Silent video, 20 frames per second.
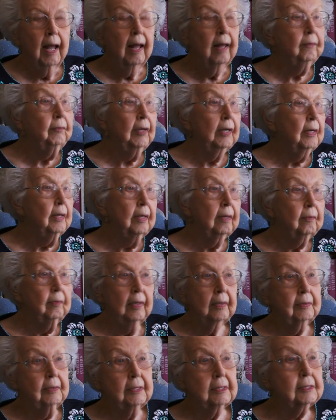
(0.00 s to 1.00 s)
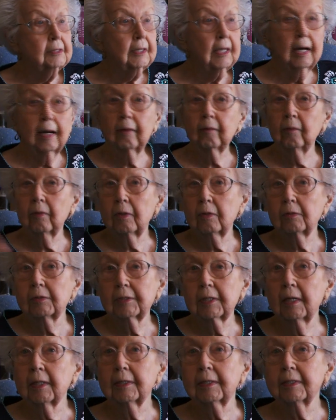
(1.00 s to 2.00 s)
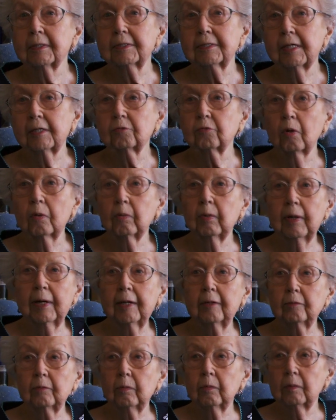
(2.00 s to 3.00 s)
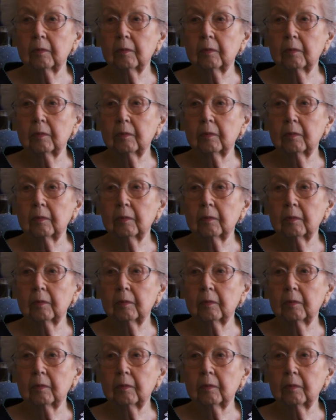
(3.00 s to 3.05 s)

and, the, and this guy moves on and says, well, we,